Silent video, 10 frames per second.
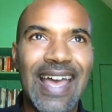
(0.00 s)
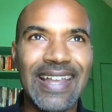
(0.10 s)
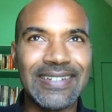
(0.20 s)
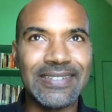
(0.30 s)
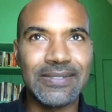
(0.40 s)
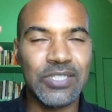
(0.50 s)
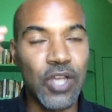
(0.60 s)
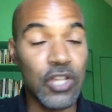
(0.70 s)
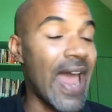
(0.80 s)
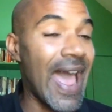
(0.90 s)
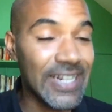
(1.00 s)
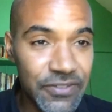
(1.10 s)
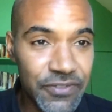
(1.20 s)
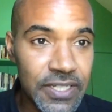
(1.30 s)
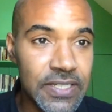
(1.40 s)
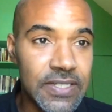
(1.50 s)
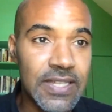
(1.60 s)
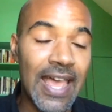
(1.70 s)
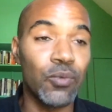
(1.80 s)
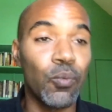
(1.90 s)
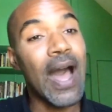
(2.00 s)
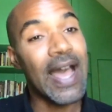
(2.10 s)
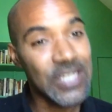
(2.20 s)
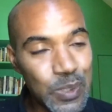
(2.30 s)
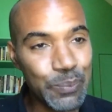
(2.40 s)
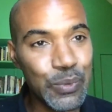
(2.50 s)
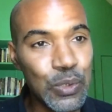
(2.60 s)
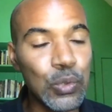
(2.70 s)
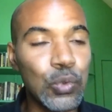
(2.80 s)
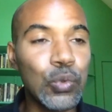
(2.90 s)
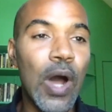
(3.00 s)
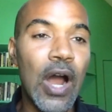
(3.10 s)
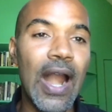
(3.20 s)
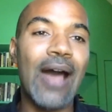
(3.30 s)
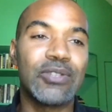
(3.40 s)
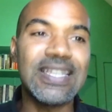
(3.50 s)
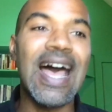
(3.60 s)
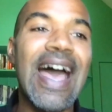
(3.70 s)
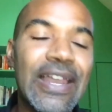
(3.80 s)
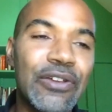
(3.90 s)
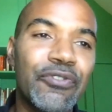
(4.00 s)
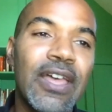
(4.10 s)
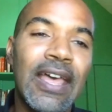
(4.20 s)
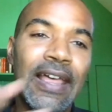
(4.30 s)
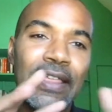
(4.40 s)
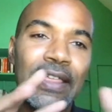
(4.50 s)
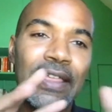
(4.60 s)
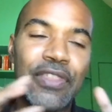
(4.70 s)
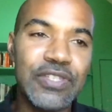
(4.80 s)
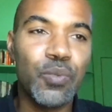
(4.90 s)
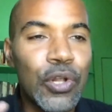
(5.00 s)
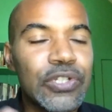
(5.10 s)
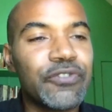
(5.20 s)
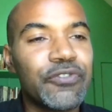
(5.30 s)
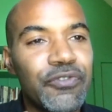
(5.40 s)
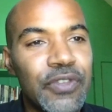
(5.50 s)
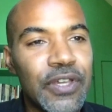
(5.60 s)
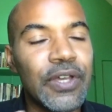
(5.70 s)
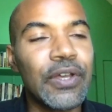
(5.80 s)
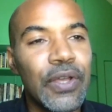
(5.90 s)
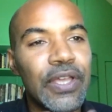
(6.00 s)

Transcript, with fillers: and scholar activists and wise people who are outside of this world of the